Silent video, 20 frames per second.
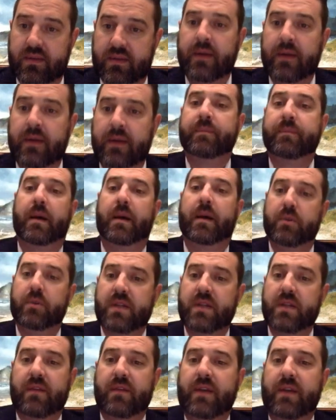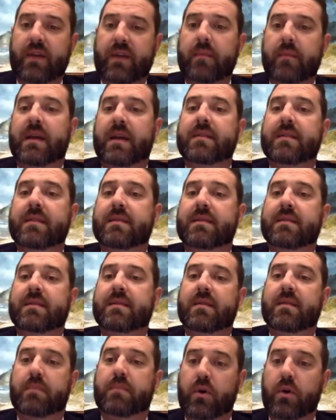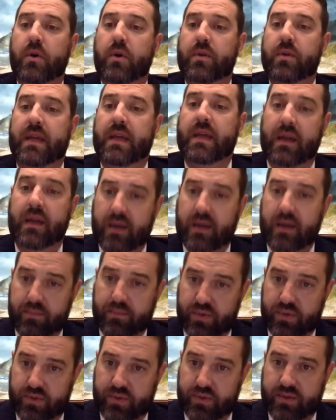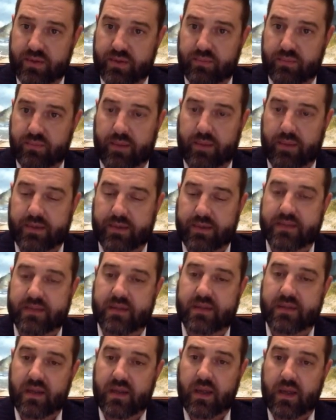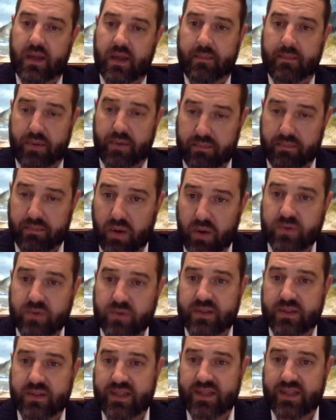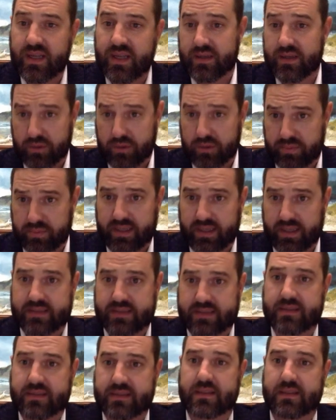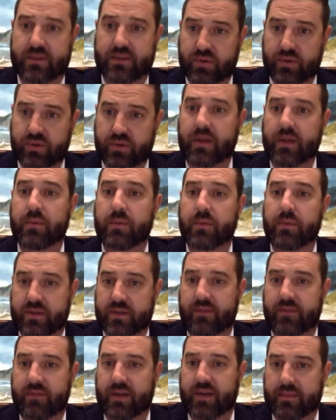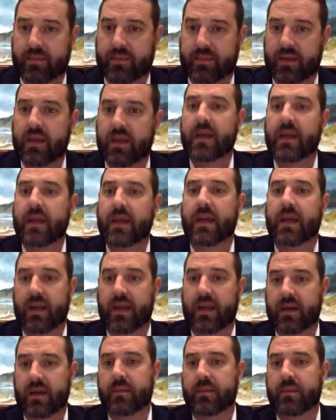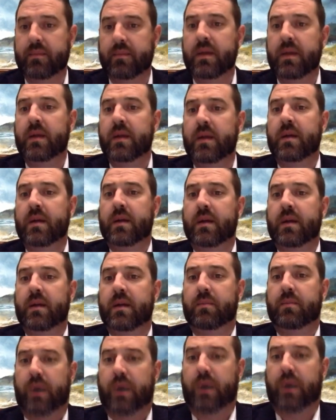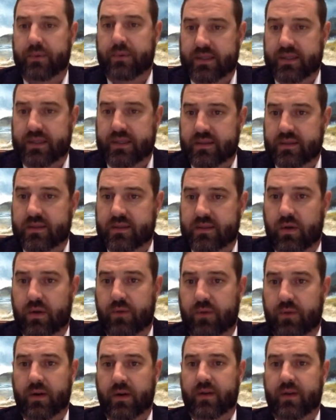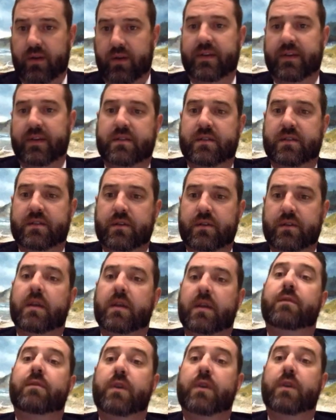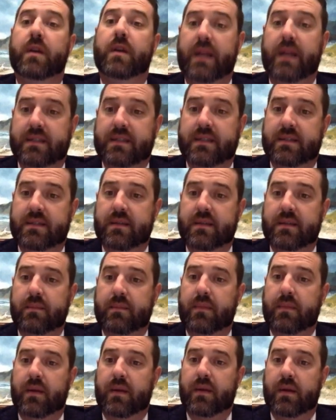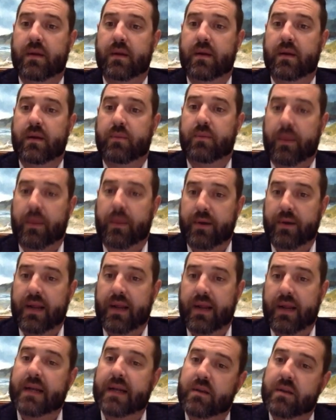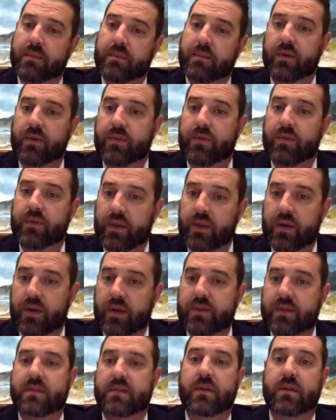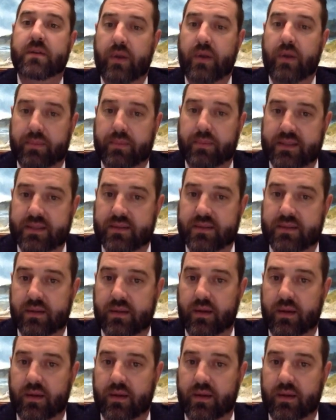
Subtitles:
Now, multifamily consists of both income-producing properties, but mostly duplexes and truly multifamily income properties. So if you're an investor looking for your next property to add to your portfolio, this is a great place to look.